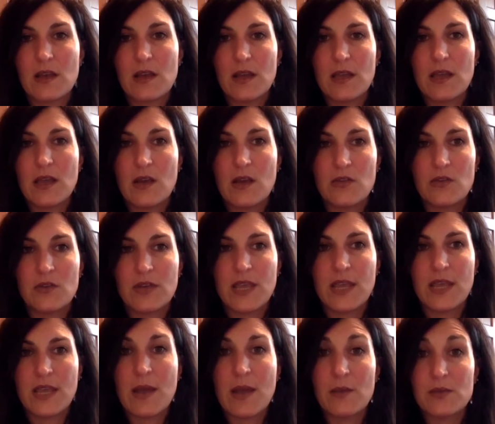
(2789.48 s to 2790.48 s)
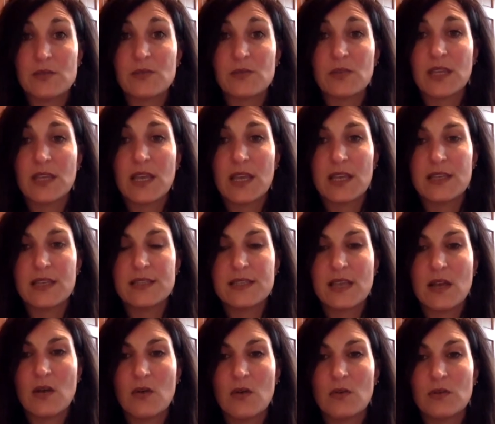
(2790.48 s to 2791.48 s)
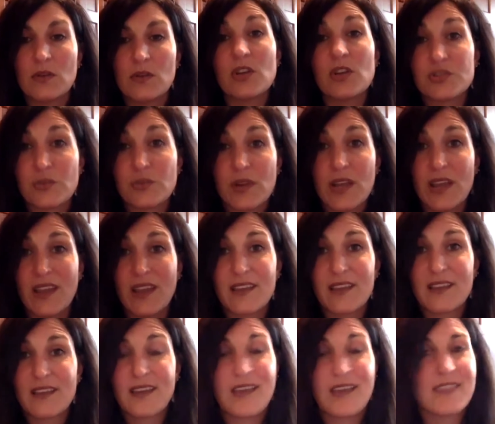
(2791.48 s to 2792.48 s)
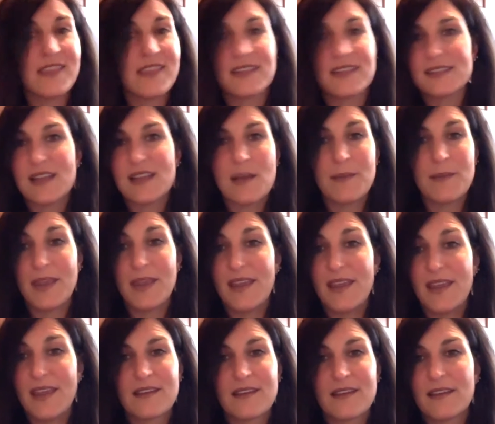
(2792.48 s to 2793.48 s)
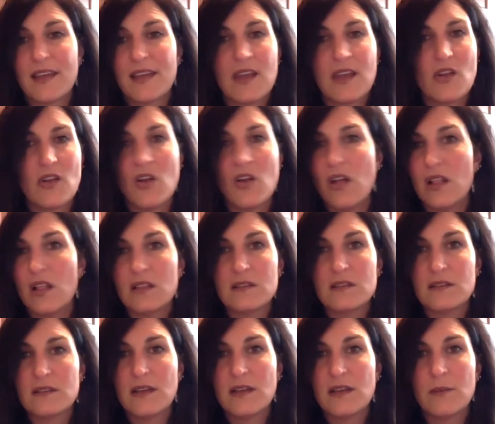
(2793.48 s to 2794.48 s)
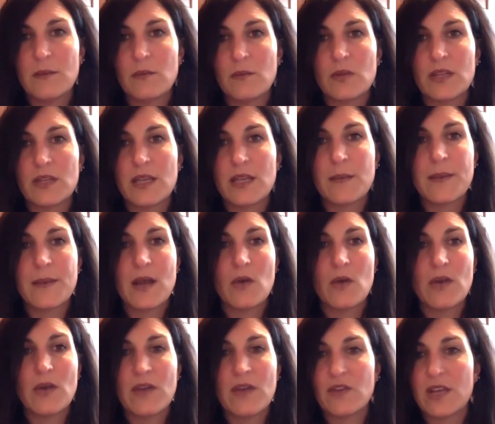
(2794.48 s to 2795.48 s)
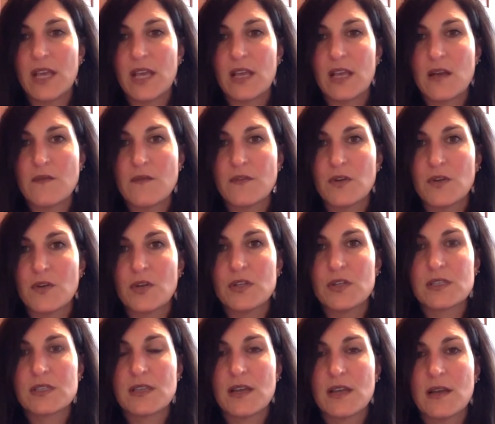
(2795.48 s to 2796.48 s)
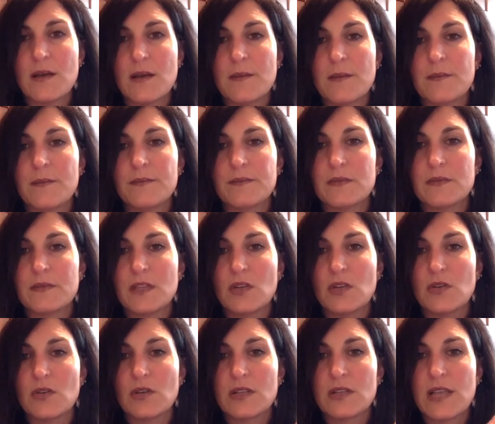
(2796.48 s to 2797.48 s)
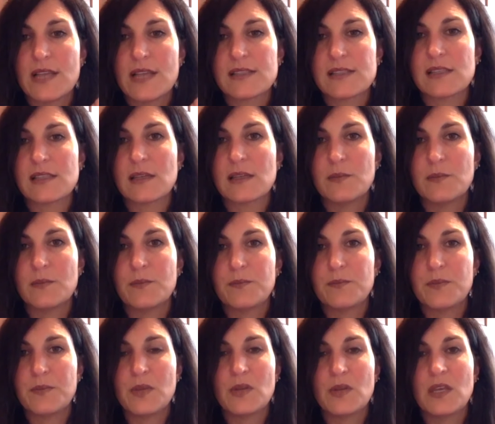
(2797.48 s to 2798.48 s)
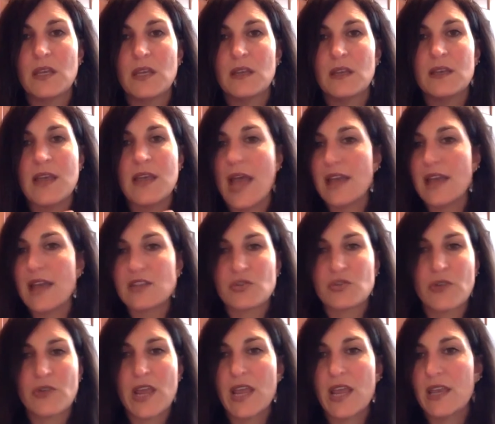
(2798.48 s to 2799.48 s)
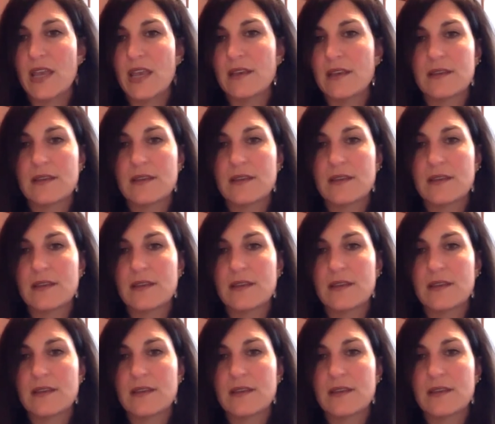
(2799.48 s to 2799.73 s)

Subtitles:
other name, I was really headed down lingerie, and that's not me at all. I'm really about everyday comfort, classic beauty, not trend,